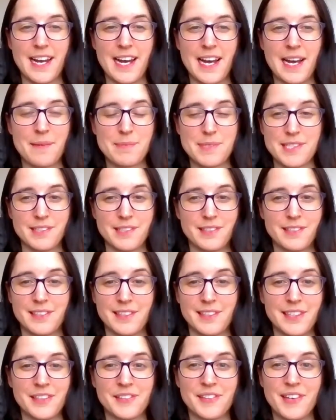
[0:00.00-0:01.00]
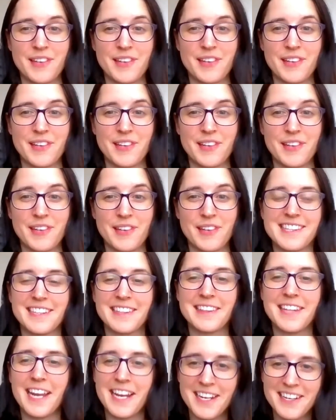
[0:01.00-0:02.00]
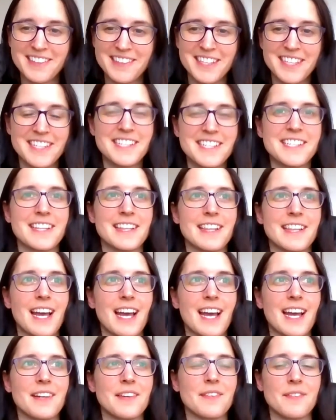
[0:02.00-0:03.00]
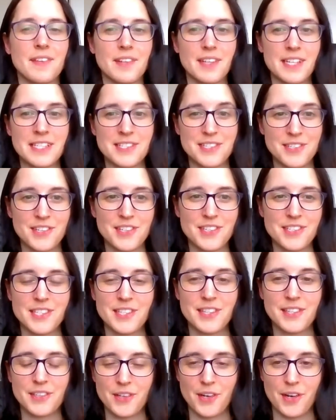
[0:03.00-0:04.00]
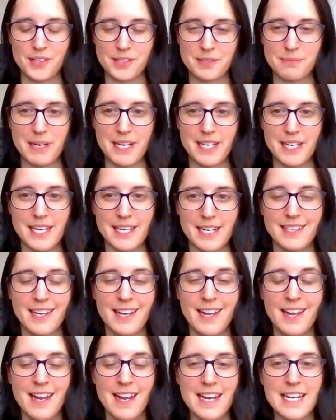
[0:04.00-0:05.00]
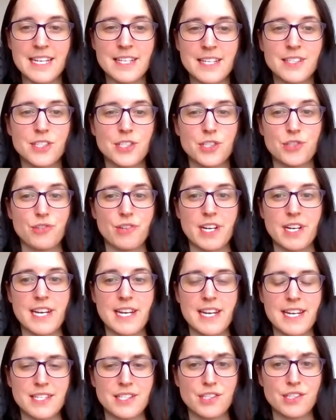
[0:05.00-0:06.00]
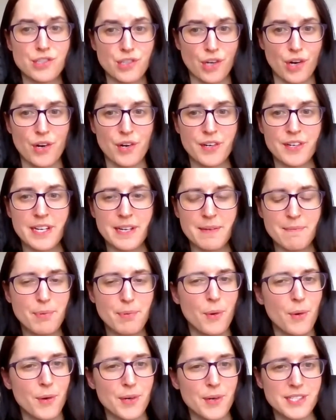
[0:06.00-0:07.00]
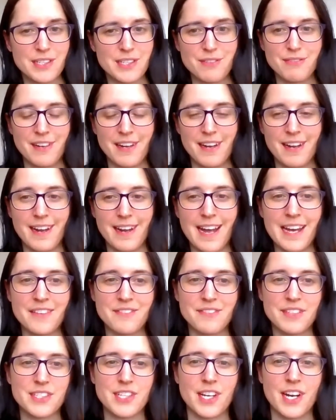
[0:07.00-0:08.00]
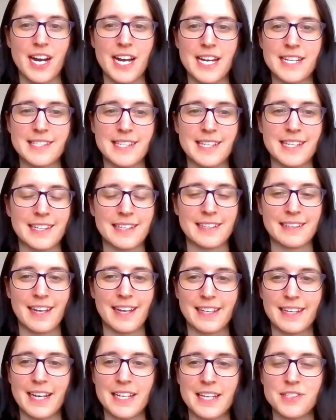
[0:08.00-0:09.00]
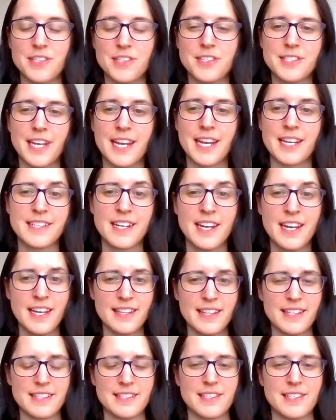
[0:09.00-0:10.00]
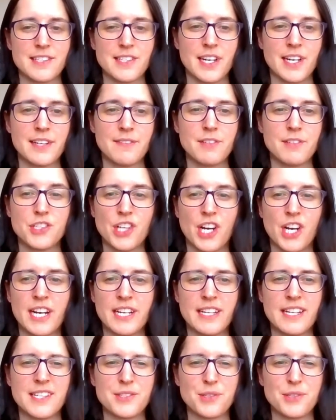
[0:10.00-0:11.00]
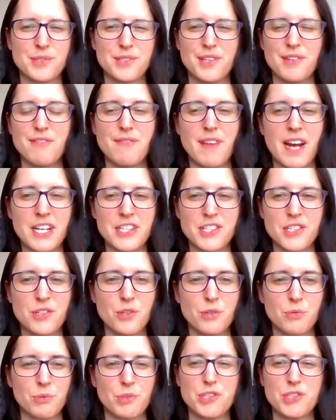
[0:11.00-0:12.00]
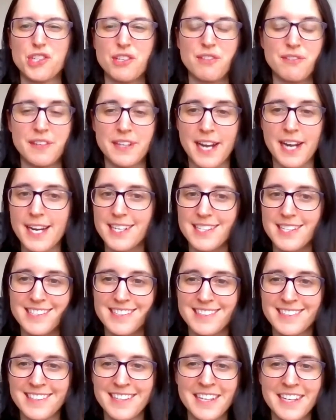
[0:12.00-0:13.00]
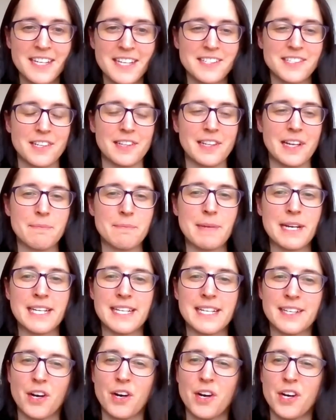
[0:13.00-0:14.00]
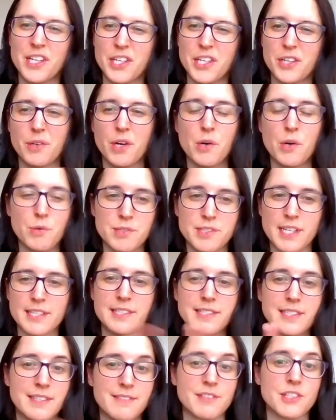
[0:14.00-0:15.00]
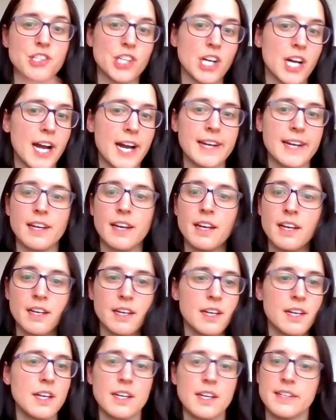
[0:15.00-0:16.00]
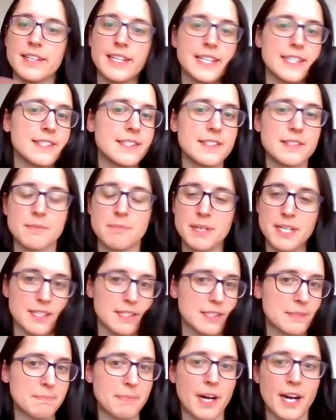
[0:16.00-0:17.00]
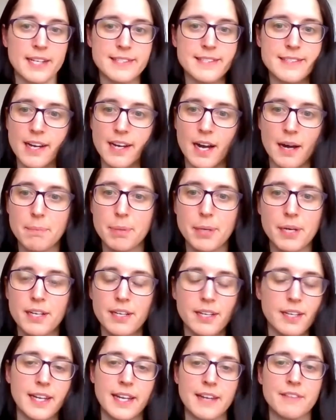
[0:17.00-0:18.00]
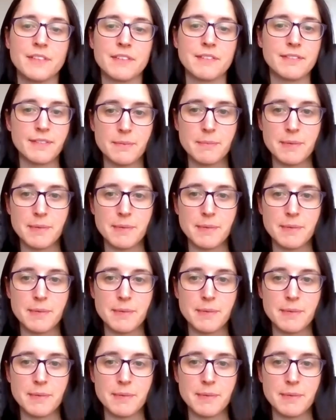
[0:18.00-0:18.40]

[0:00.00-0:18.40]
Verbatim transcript: absolutely right, Nesh. The language that is used in the cosmetic industry is so important for advertising. Like, as you said, there's designer vagina. It's also vaginal rejuvenation. So, like, meaning, oh, your old dusty vagina needs to be spiced up. Heaven forbid.